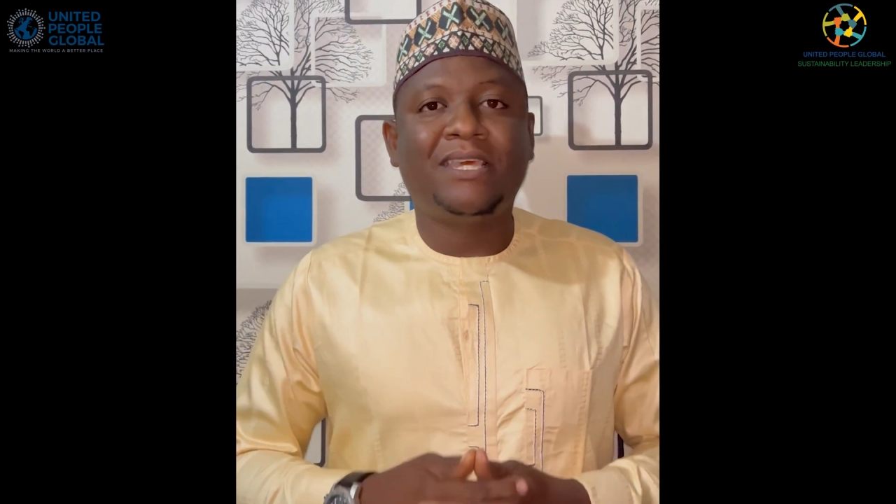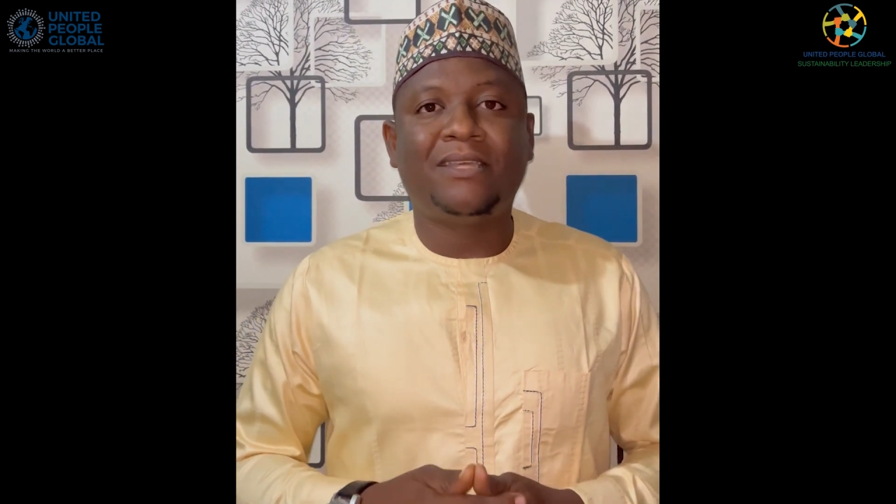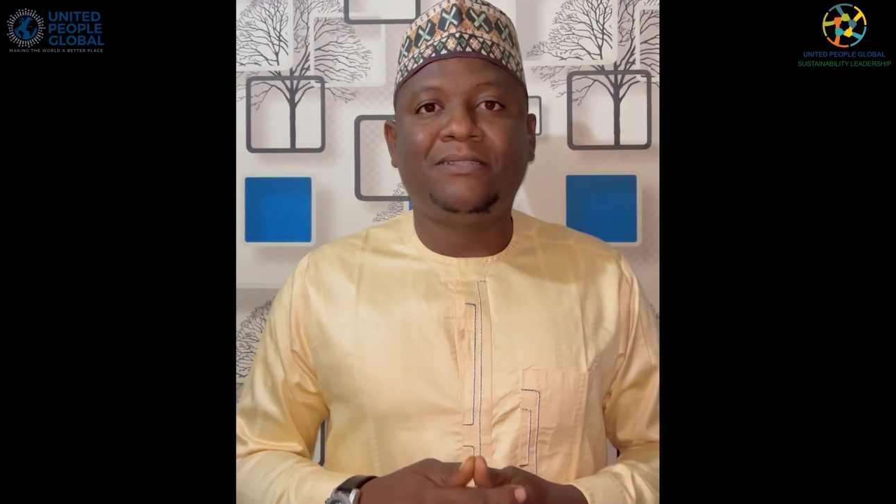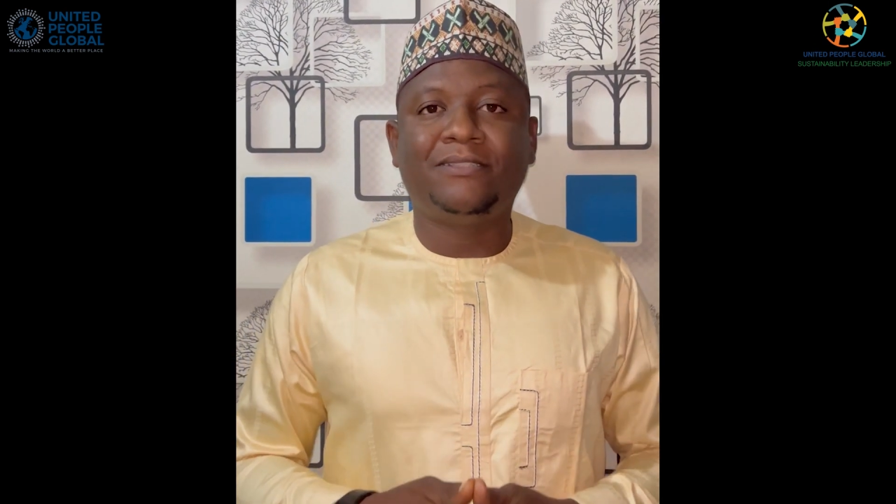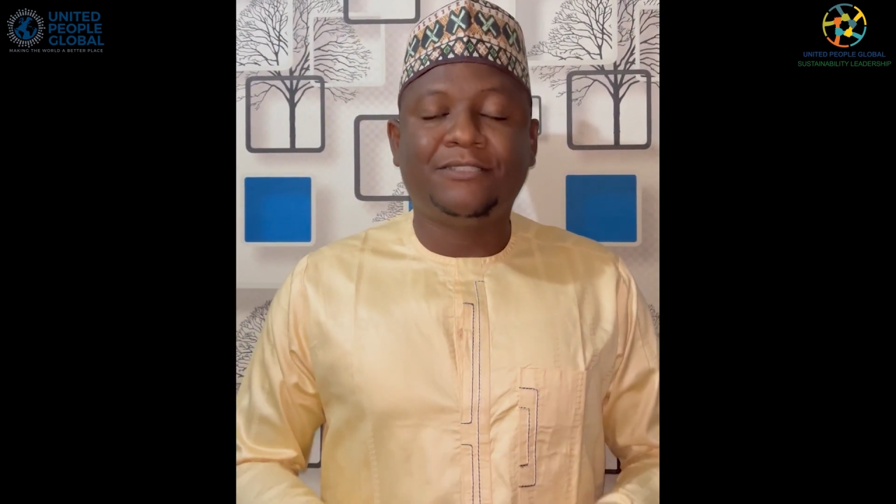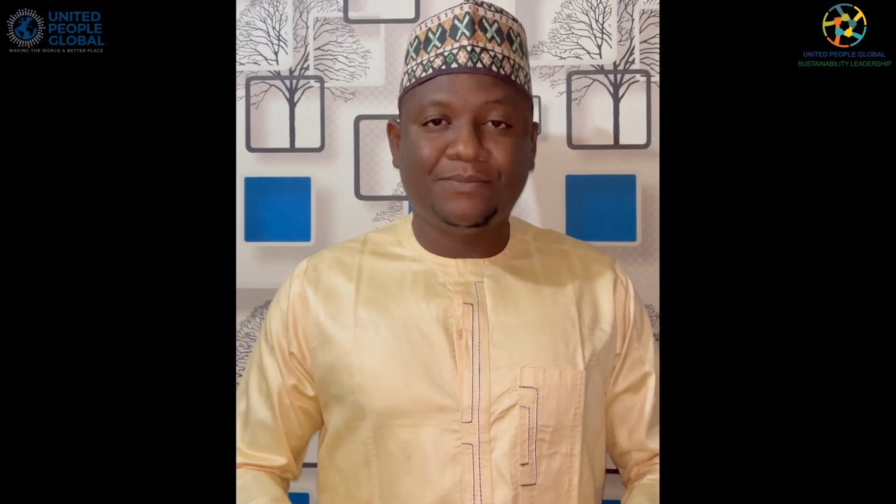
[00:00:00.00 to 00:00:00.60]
held.